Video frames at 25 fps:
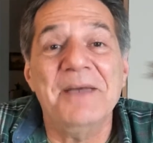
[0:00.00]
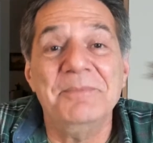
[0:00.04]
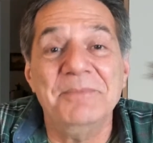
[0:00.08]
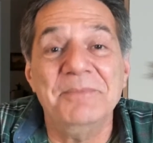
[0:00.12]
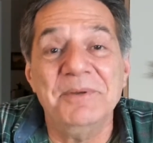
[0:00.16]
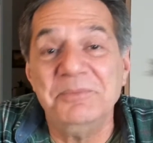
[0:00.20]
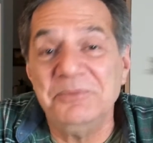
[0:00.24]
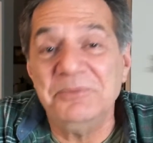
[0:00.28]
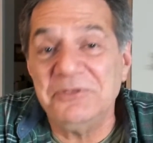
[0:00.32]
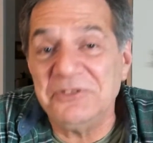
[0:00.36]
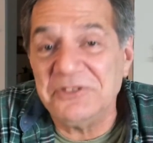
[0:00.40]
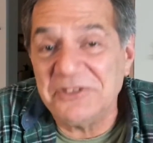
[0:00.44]

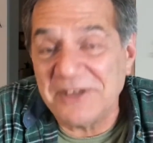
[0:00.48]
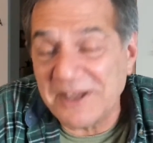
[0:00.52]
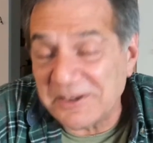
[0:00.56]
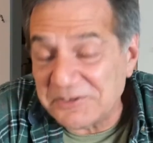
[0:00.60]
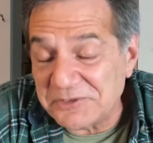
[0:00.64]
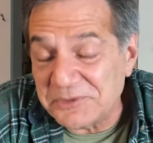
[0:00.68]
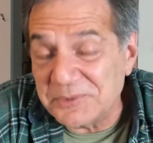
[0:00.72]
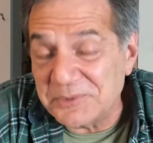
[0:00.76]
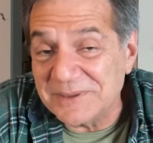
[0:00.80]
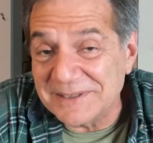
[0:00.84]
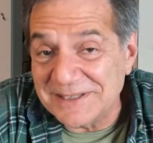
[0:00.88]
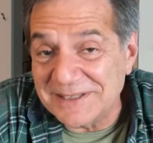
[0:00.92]
I'm
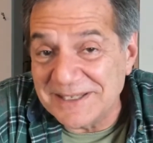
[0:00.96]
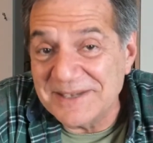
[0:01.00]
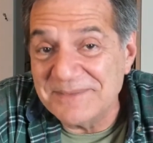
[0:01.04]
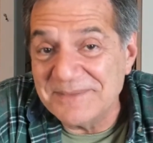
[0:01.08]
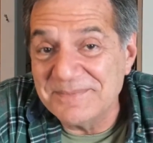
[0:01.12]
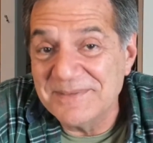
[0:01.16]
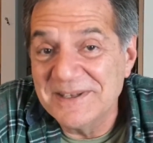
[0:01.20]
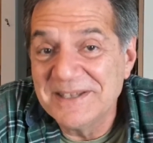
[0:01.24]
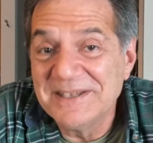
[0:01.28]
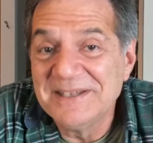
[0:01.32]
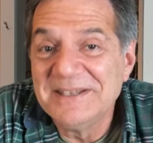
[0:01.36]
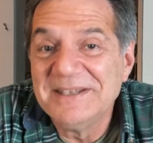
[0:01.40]
obsessed with
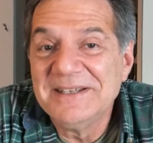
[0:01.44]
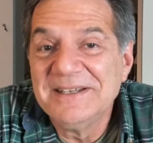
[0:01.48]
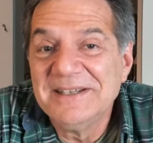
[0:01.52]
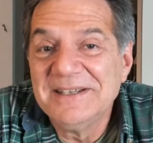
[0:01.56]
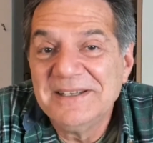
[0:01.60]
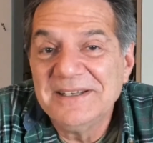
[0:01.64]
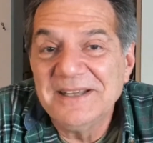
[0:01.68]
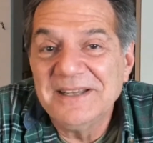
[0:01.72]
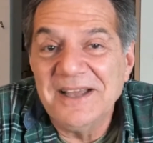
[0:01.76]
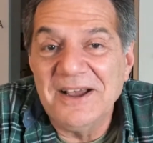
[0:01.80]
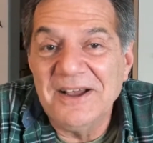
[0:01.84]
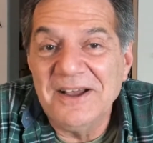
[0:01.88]
them,
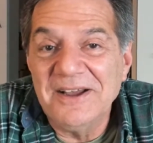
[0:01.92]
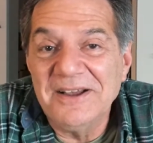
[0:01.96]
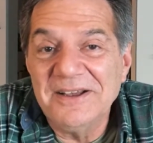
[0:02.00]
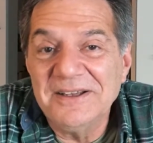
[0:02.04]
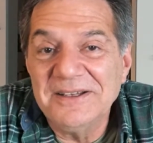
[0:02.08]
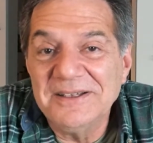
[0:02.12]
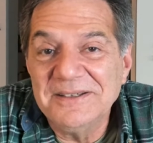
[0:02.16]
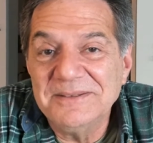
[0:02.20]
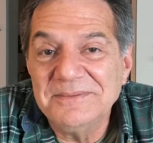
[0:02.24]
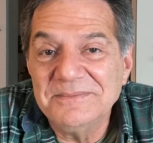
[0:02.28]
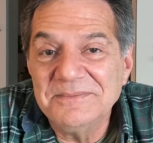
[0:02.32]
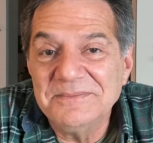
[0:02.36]

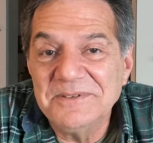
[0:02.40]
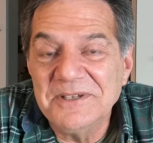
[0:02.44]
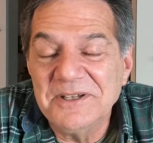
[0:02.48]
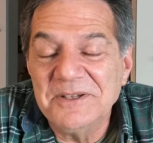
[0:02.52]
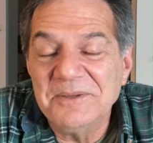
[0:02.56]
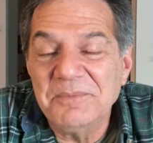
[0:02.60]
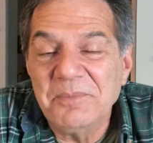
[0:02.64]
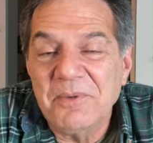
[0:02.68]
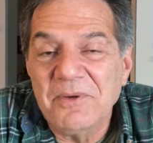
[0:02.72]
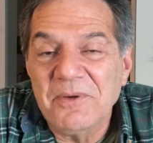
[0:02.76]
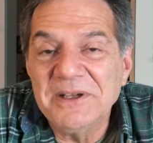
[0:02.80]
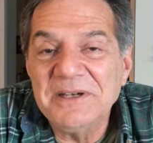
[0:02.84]
to
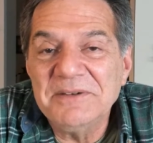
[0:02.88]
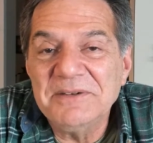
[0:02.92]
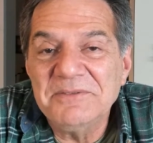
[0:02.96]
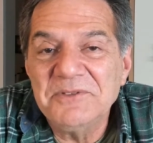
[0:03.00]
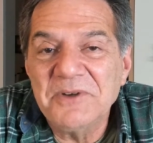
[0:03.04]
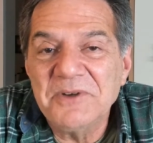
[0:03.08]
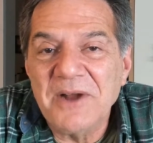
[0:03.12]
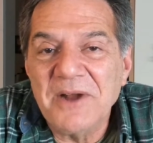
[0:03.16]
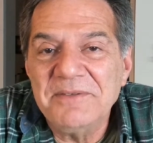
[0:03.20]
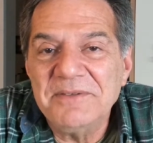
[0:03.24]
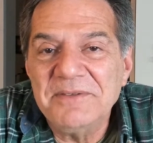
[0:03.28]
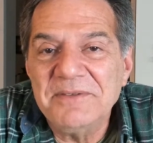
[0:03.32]
the point
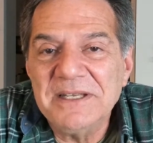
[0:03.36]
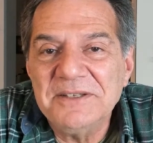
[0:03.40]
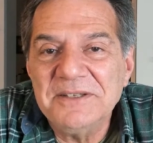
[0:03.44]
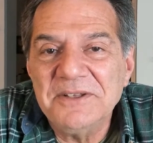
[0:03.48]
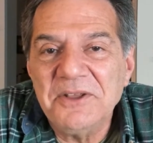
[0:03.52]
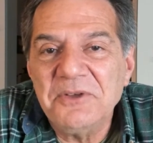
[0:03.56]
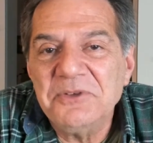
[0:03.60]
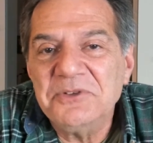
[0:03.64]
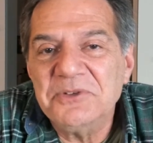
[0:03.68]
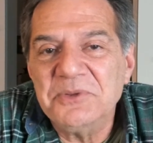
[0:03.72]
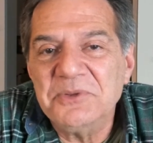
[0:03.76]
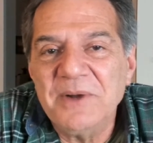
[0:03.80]
of driving
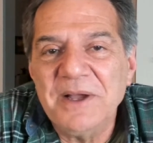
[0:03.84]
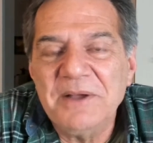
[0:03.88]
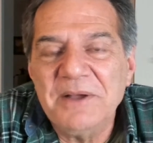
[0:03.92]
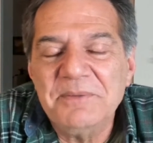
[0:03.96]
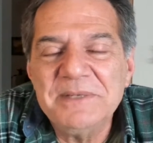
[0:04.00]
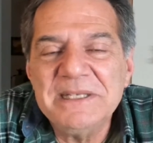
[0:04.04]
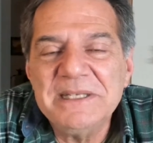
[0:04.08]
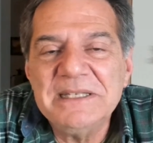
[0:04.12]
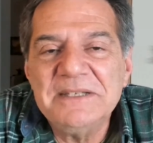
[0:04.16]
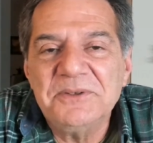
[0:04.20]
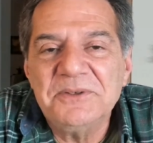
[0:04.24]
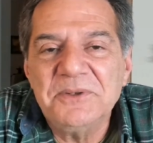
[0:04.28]
those
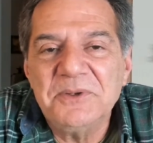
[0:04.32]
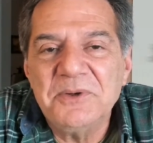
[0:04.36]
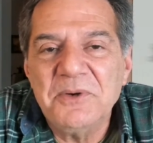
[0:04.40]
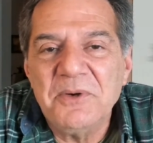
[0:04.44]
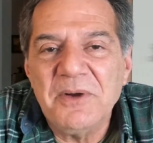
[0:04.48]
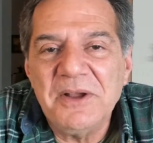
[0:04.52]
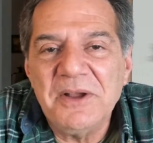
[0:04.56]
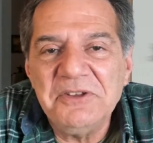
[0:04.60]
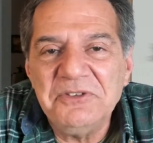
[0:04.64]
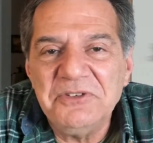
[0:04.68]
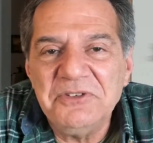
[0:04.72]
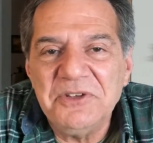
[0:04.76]
around me a little
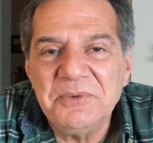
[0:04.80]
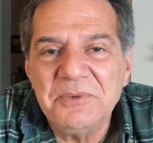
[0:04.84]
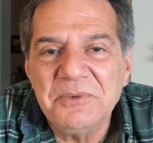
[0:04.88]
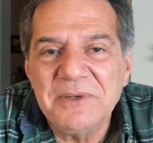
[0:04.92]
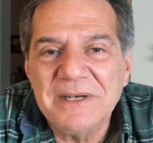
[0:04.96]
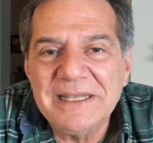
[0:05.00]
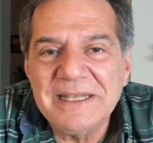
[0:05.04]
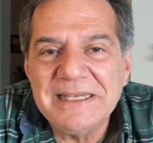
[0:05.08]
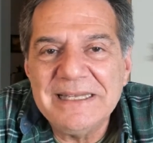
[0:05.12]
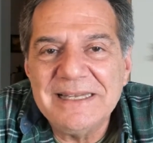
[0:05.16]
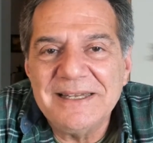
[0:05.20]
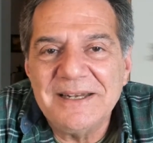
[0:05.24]
crazy
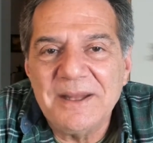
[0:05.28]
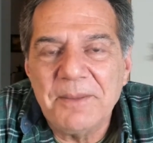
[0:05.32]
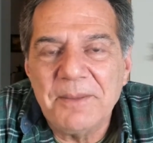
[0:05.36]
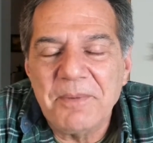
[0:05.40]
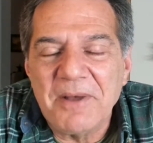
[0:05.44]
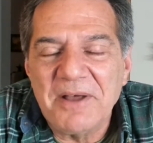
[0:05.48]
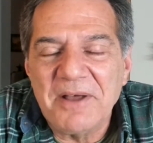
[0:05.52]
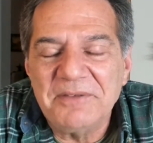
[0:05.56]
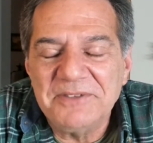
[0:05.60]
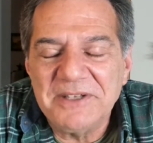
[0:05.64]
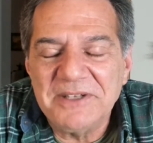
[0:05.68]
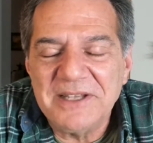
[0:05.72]
when I get
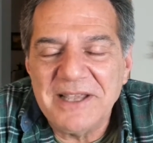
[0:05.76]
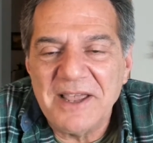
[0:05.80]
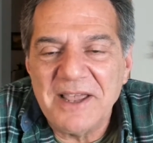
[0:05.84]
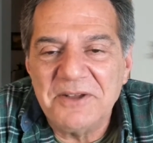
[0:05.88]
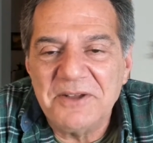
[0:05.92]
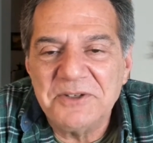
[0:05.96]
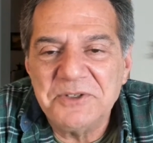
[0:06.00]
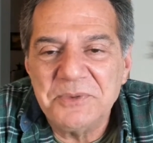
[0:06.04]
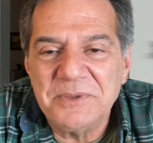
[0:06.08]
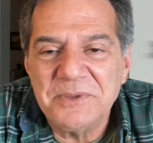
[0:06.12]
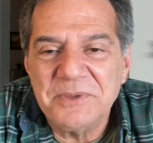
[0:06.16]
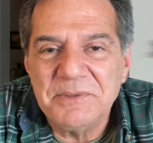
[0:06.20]
up off the
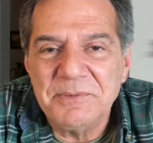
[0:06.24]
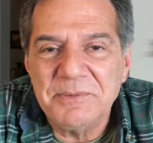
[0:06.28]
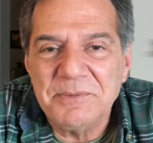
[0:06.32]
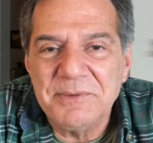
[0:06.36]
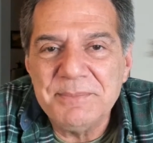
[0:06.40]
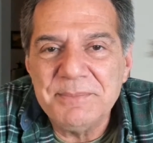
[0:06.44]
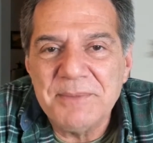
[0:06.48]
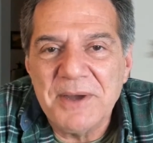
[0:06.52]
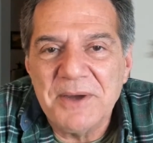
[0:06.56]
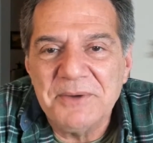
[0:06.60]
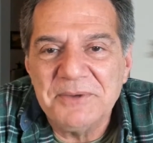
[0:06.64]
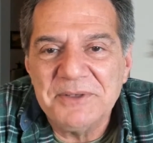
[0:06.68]
couch with the
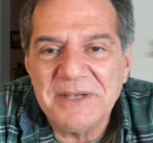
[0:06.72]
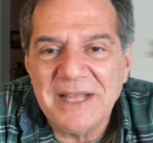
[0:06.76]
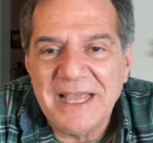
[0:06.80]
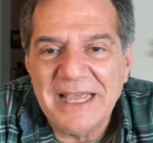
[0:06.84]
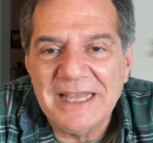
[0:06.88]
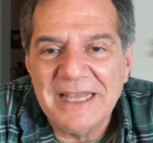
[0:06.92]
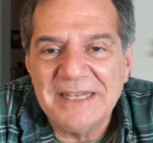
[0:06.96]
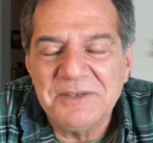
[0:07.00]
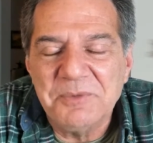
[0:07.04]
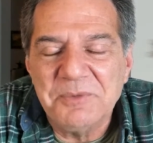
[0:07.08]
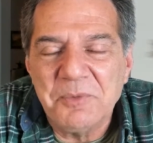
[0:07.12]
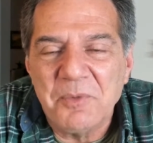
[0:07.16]
remote in
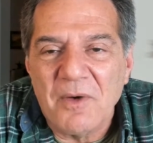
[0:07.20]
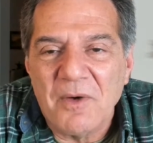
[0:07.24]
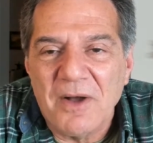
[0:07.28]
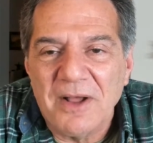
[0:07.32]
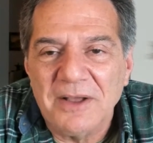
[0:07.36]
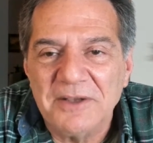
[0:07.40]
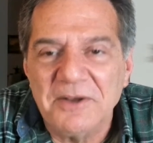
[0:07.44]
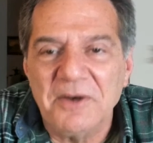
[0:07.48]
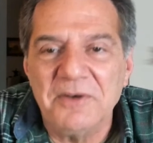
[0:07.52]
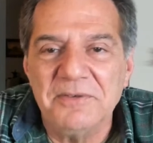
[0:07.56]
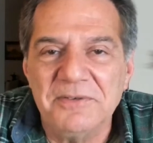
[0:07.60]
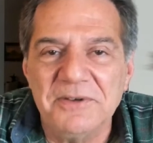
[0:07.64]
hand and
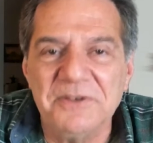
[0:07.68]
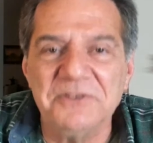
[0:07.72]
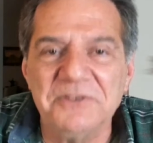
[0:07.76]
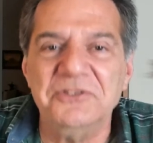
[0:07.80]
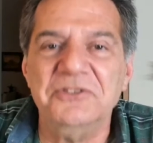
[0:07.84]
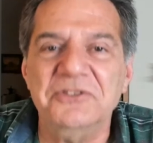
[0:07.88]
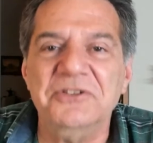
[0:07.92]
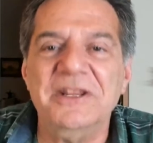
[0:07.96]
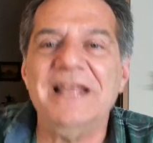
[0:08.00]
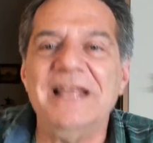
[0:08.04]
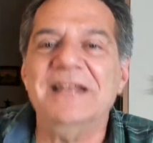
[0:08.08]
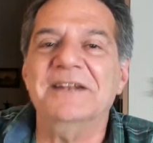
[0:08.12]
walk over
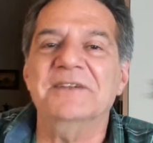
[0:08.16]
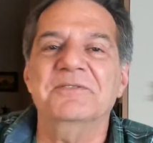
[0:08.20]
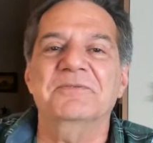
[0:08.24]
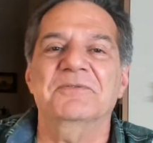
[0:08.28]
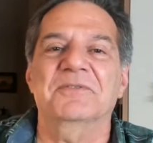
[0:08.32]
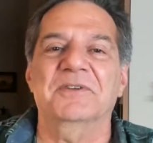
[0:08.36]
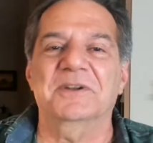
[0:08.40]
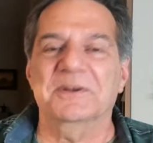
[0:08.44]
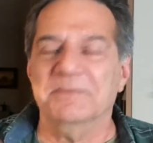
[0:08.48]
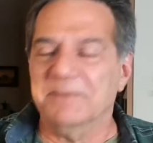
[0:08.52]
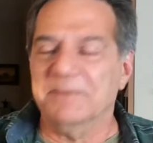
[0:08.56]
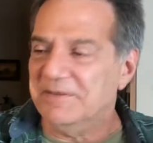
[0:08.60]
and stand in
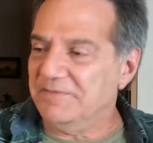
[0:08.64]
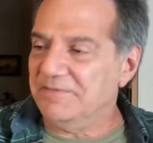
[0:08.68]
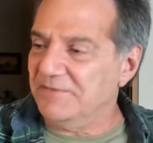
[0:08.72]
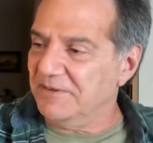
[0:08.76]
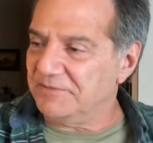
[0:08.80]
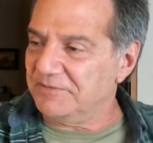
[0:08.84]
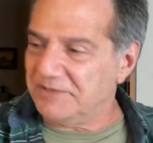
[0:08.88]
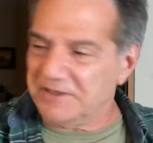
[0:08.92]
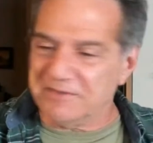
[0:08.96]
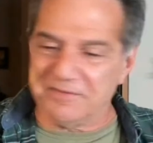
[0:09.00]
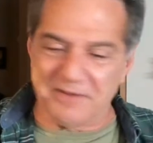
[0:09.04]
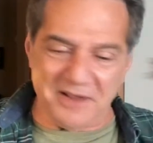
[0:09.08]
front of my
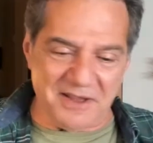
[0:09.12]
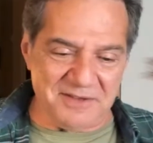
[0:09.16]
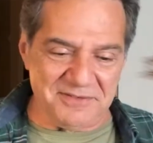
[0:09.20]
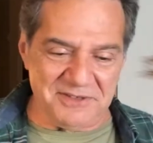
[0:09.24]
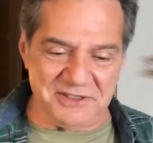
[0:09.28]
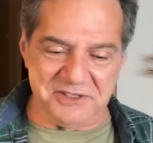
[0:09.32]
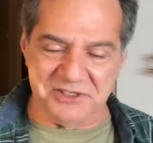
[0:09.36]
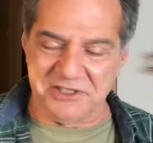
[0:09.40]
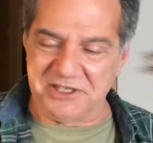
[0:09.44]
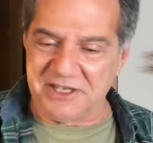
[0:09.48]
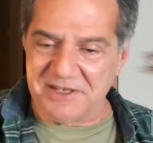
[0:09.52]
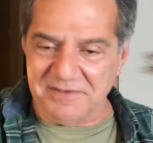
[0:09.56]

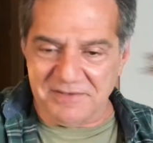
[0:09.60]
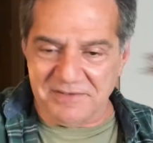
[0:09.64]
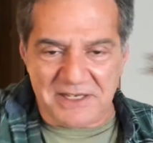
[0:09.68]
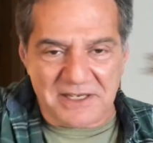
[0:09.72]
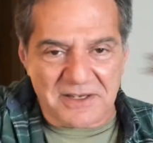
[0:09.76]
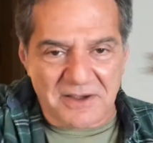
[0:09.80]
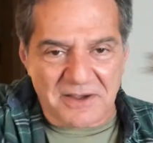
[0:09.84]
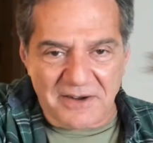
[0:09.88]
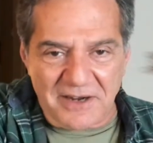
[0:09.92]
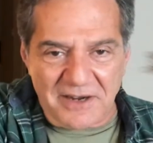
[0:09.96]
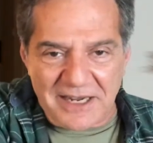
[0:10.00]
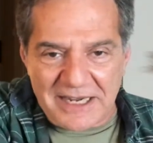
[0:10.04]
55-inch
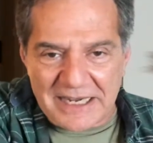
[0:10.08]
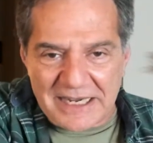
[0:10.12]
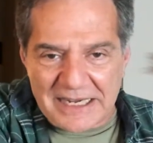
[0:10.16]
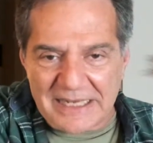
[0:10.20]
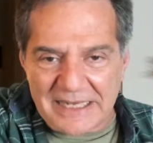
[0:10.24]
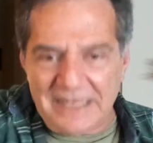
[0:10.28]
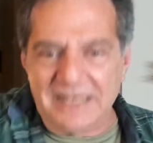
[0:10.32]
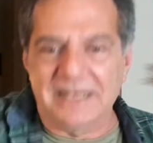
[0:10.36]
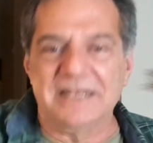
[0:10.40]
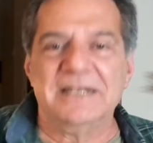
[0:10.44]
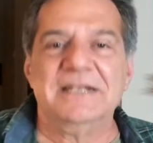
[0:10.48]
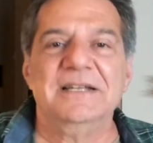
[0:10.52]
TV
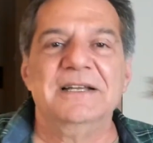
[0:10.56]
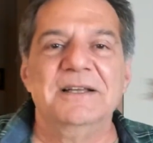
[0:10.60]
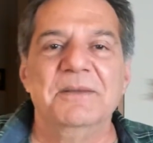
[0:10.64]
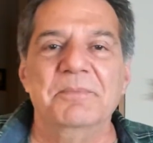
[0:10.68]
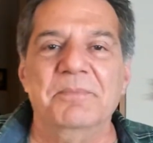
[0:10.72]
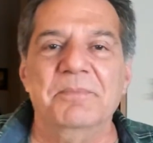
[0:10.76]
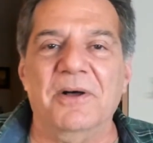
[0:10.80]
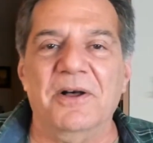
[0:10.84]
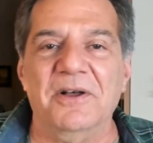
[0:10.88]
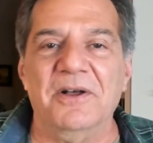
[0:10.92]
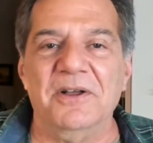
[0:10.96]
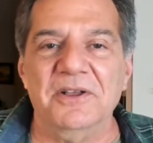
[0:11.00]
going,
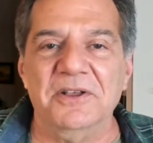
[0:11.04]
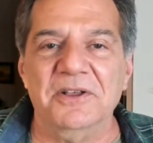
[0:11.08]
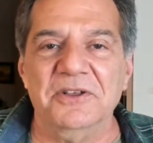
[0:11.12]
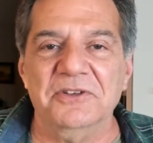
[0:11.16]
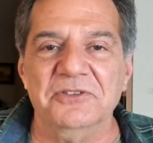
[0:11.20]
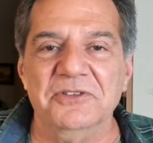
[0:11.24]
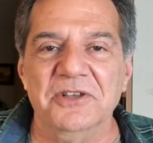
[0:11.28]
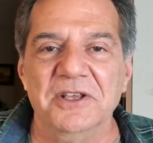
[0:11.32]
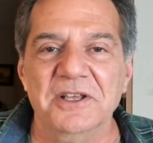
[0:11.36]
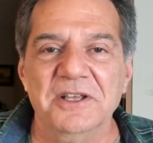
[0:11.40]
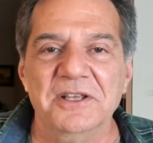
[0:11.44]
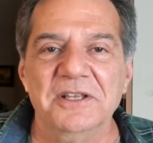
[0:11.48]

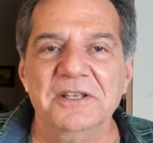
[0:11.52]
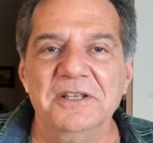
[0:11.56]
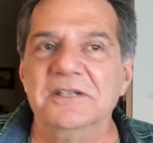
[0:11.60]
pause,